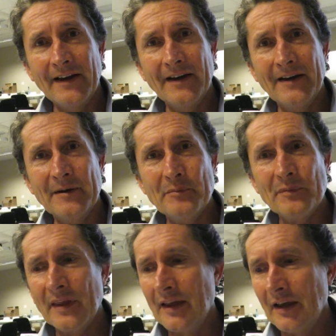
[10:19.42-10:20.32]

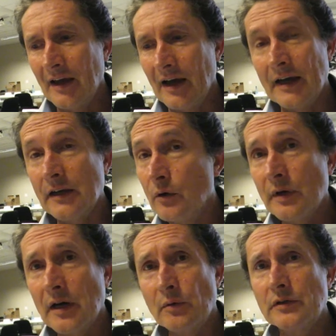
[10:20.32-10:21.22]
I know
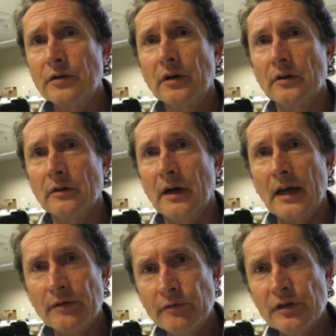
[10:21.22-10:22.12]
where I want to go. I
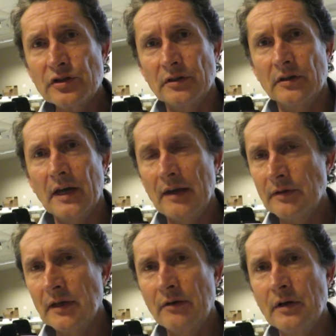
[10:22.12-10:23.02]
have a vision. I have
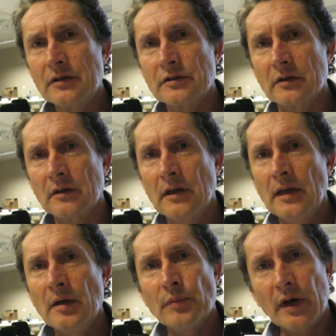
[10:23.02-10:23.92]
a direction.
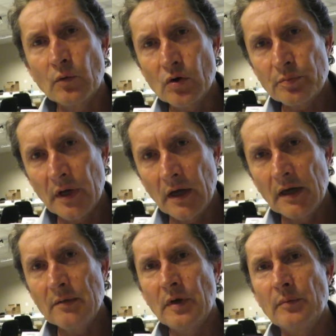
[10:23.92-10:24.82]
But I walk
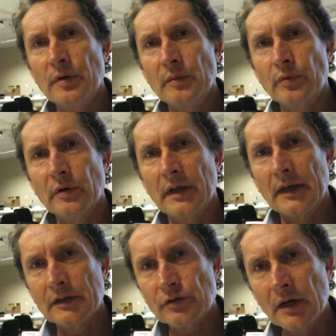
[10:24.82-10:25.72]
behind my people, and
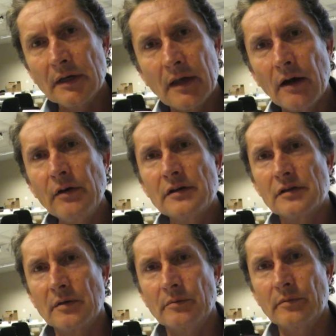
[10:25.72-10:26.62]
I try and
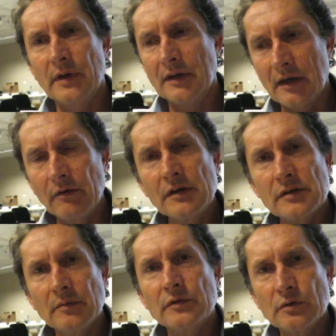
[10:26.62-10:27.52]

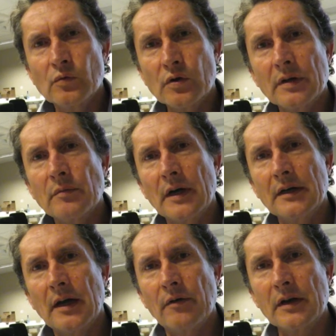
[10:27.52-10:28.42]
encourage them to walk in my
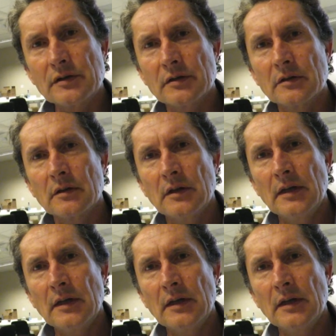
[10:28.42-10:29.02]
direction.